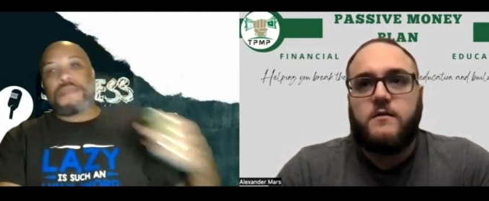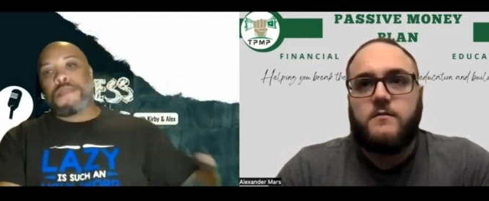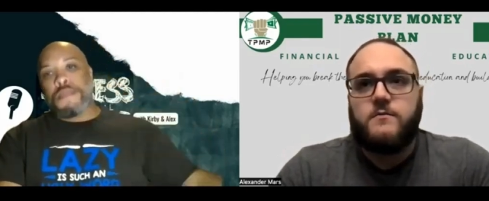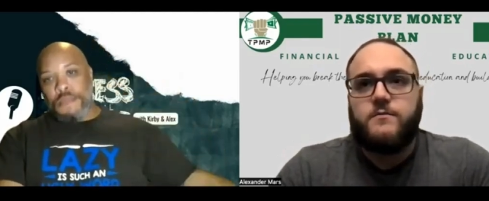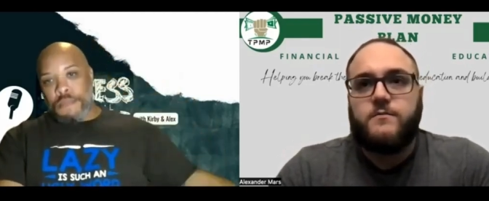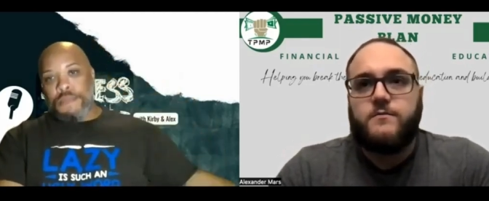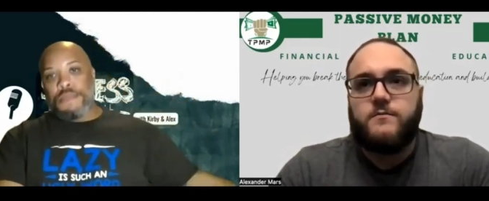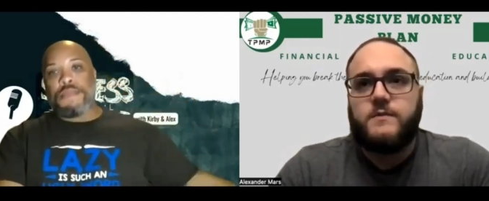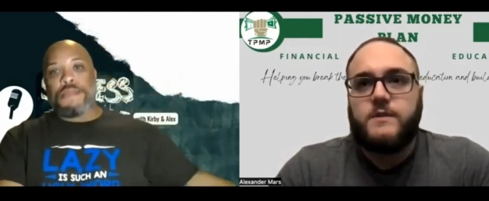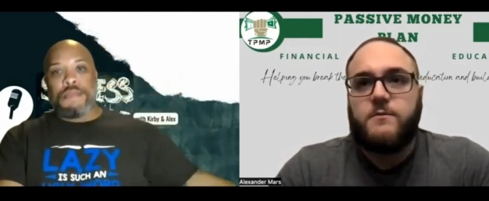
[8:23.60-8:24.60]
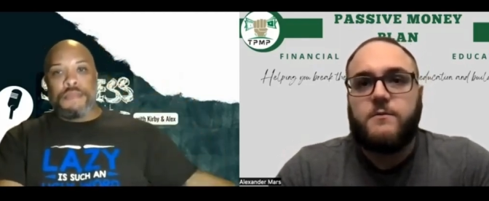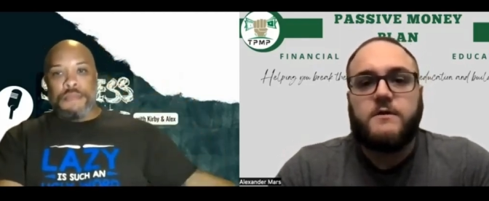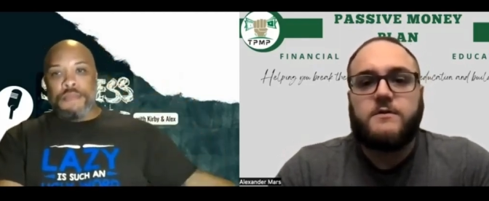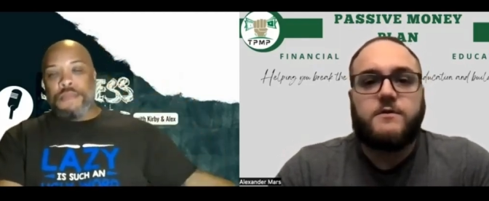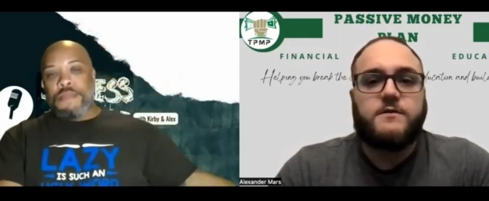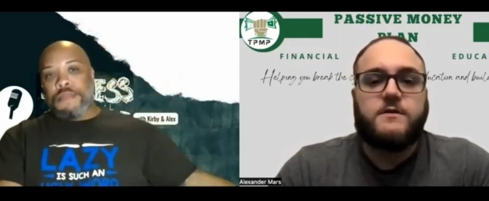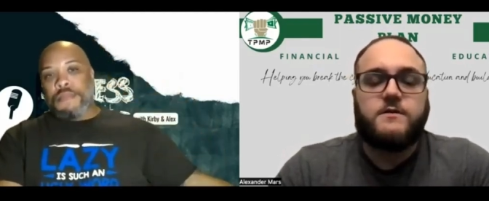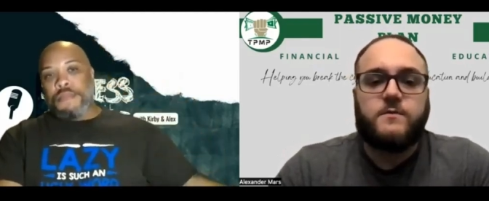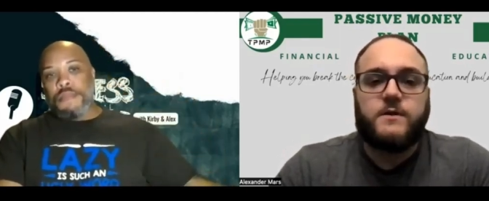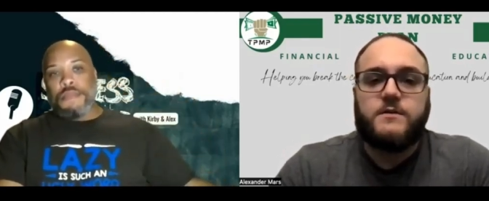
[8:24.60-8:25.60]
Speaker 1: know, they were in a certain
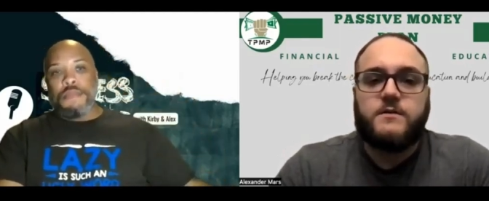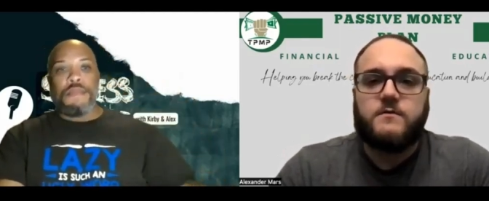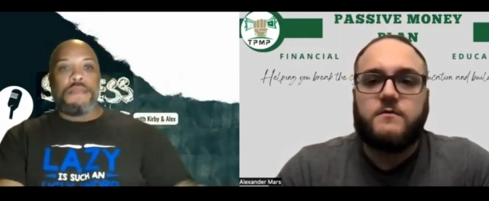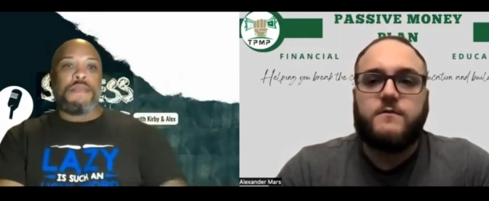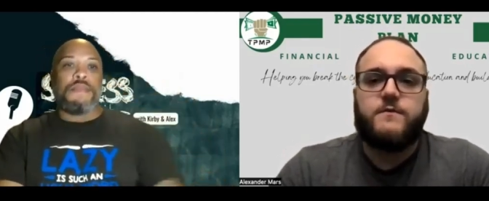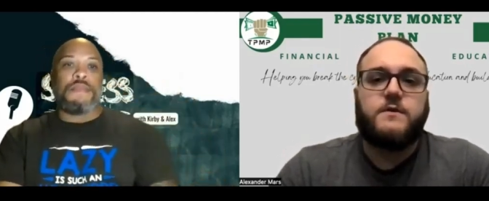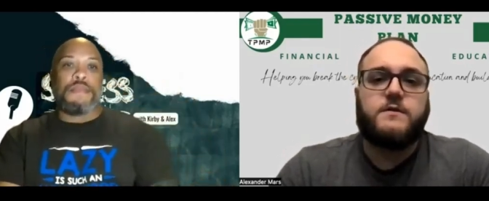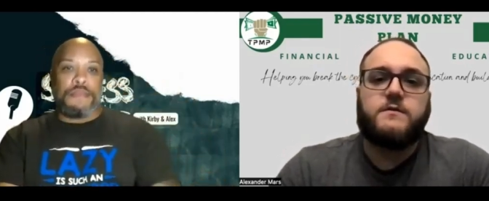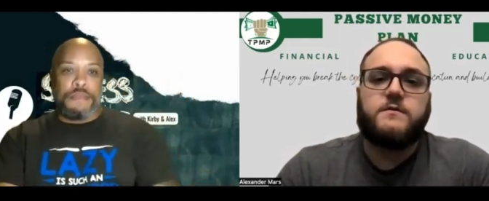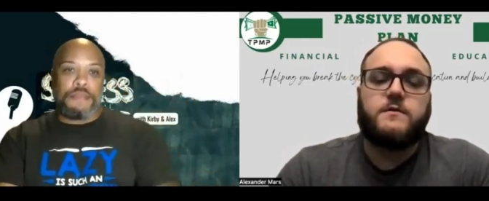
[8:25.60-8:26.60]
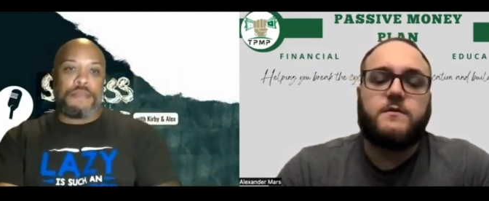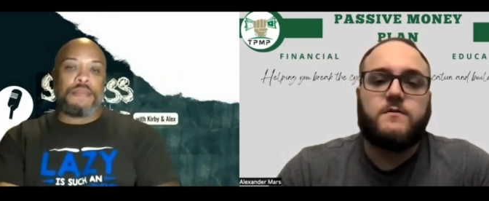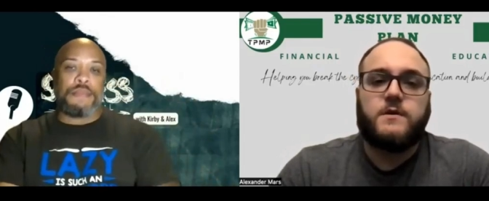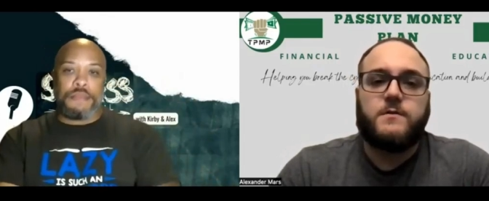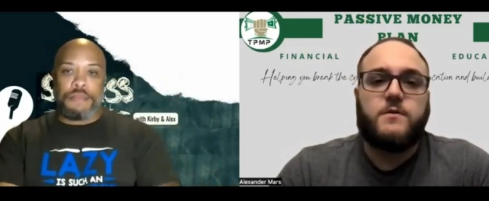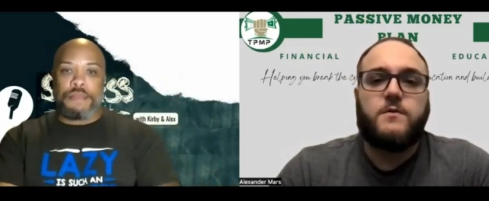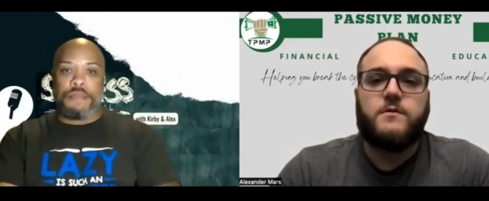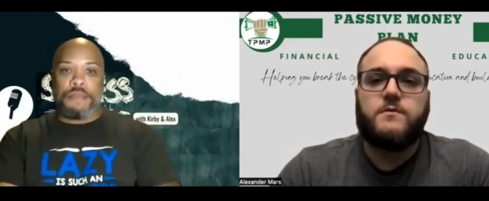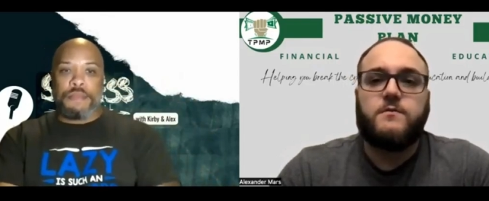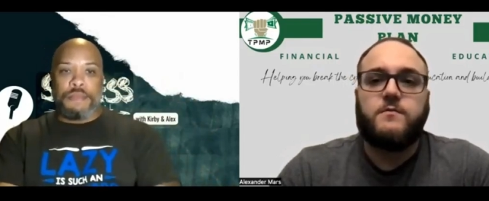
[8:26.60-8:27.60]
situation. The first, you know, they were
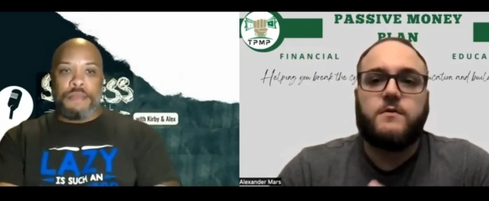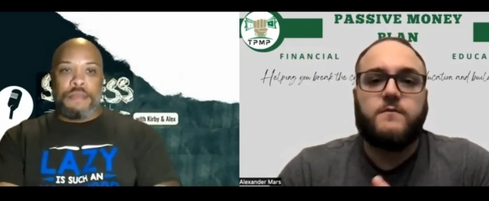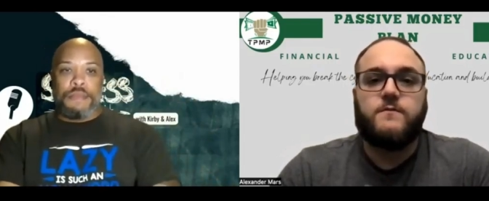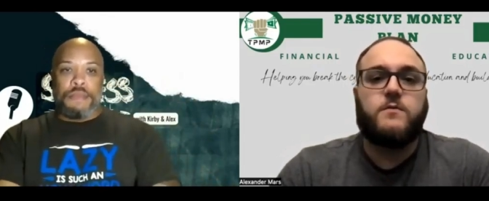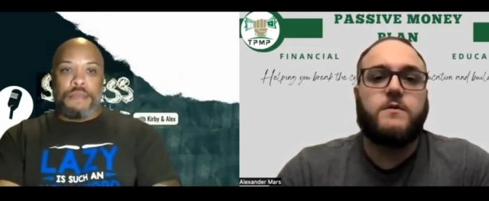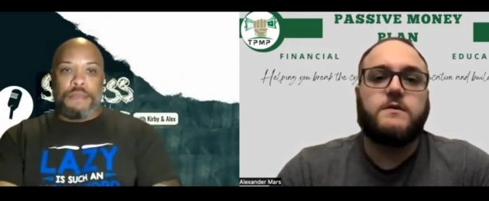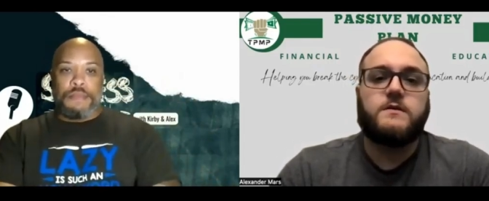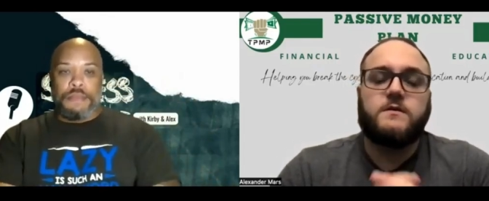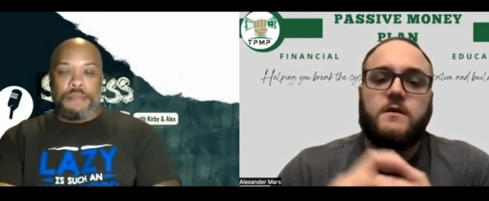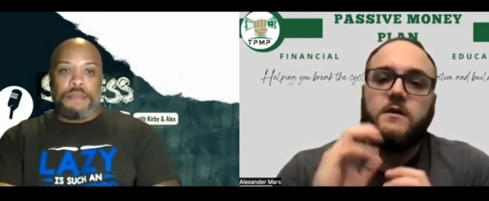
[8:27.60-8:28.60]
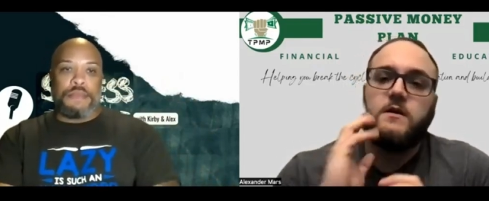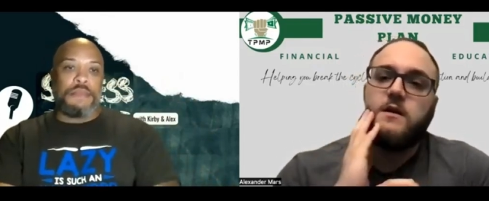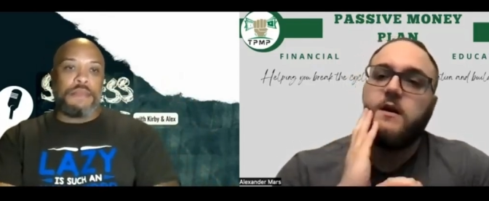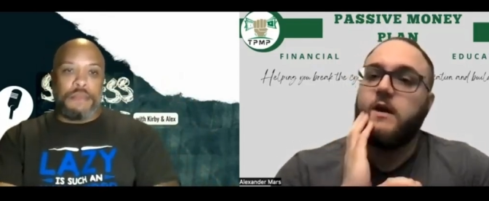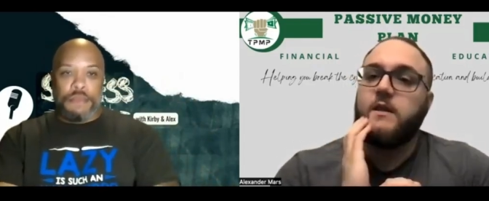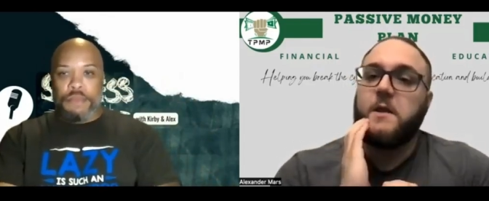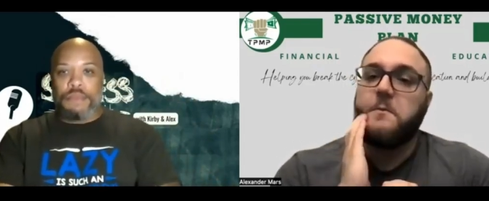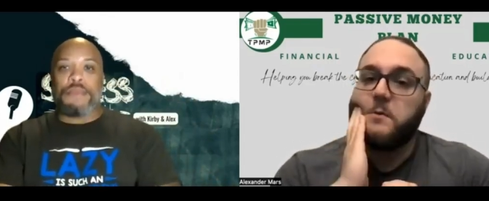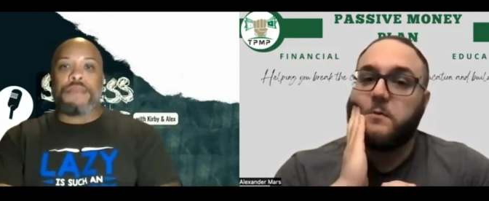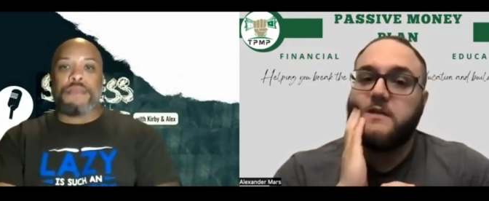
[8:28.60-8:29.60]
going through a divorce, and they
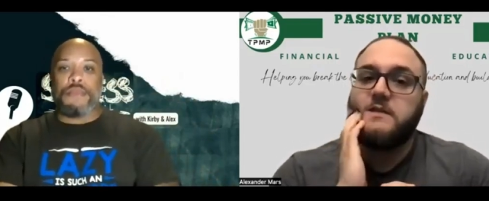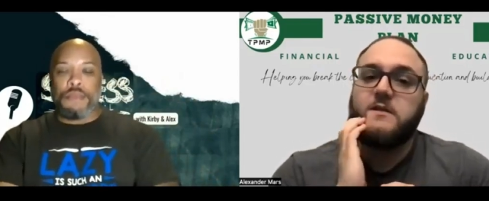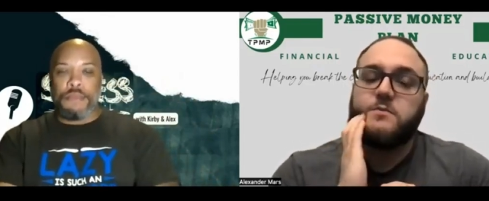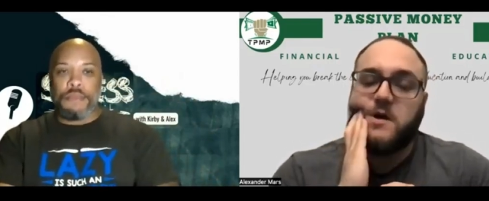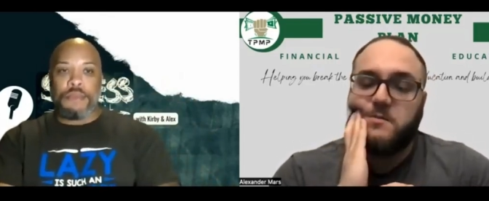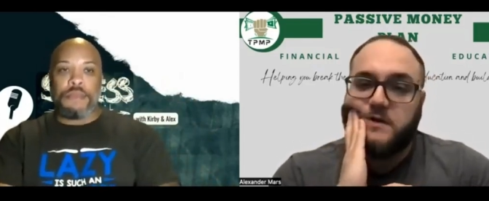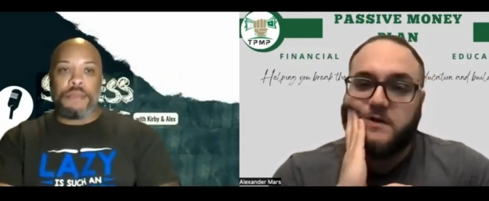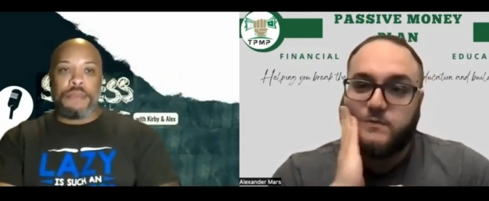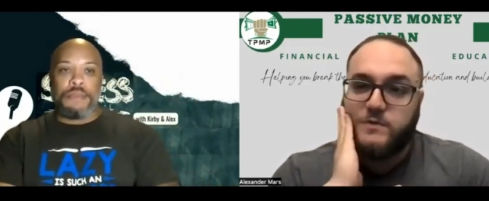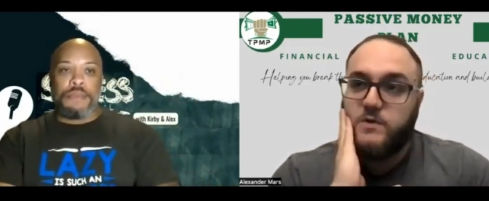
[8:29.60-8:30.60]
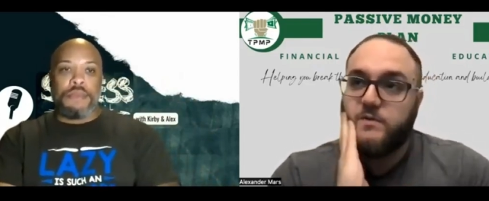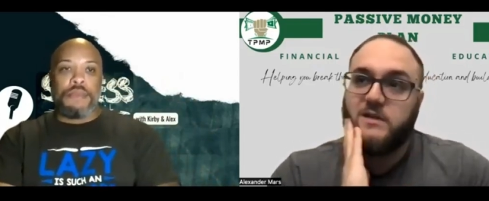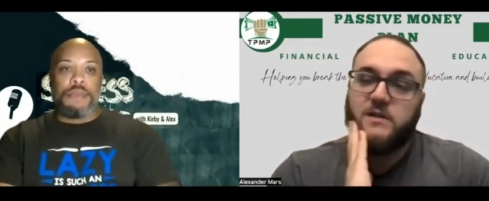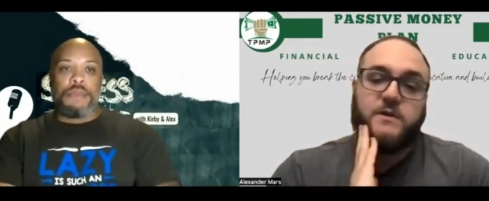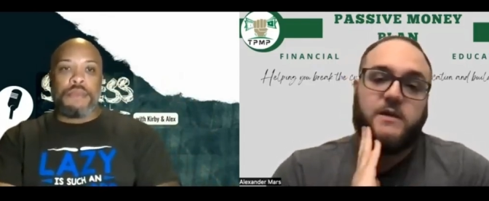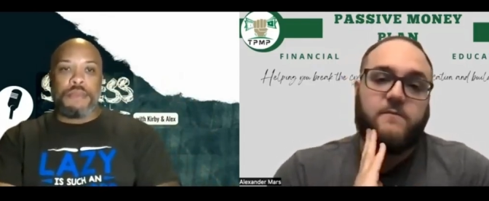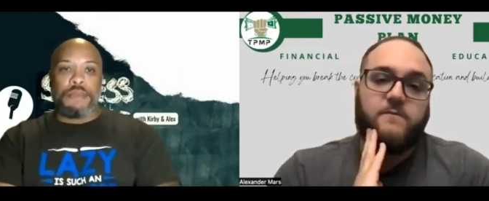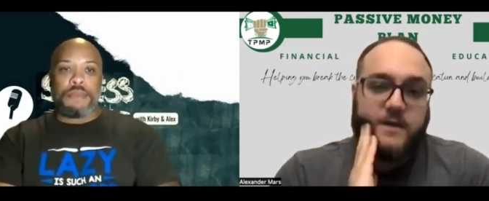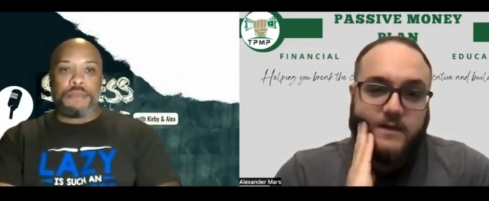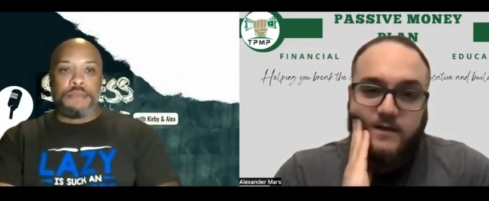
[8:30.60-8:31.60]
were renting the property as well, but then it became
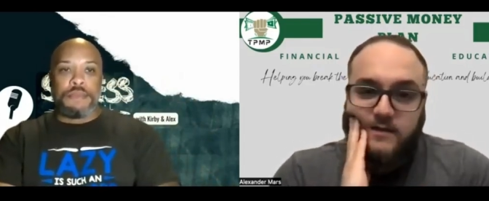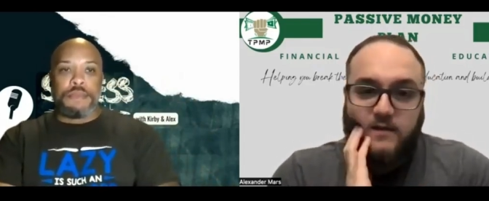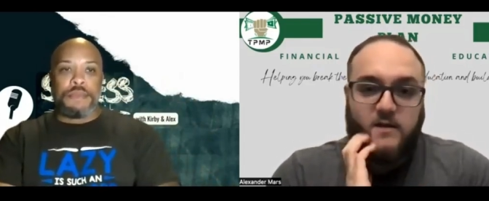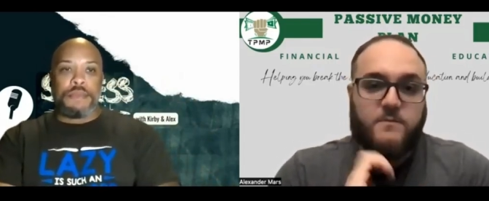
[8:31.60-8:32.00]
vacant. And then